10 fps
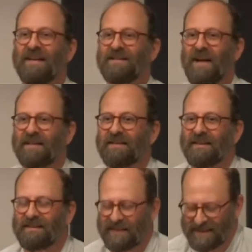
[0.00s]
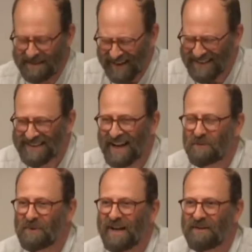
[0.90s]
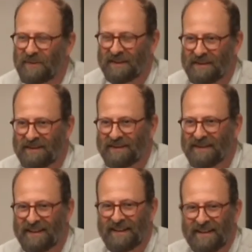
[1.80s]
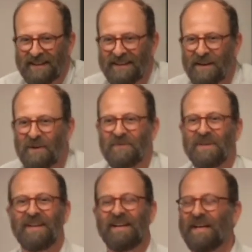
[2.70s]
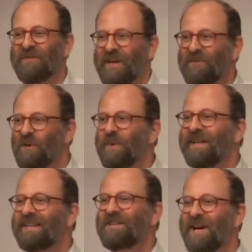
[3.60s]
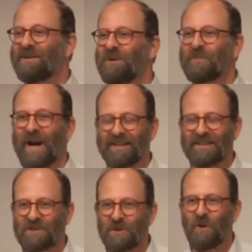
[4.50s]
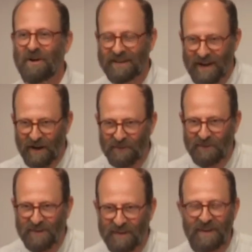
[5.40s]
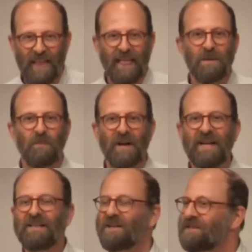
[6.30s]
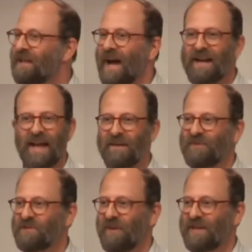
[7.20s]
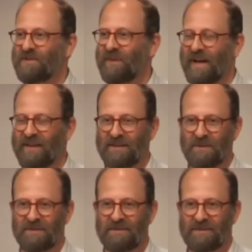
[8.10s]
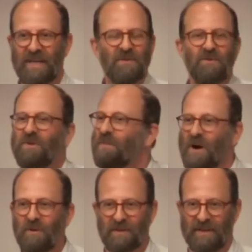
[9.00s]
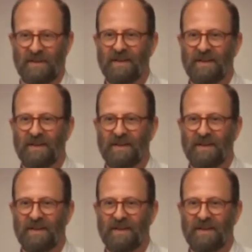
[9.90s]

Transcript: It's not relevant. You know, if you've been in the general practice long enough, money does not have its face value, even remotely.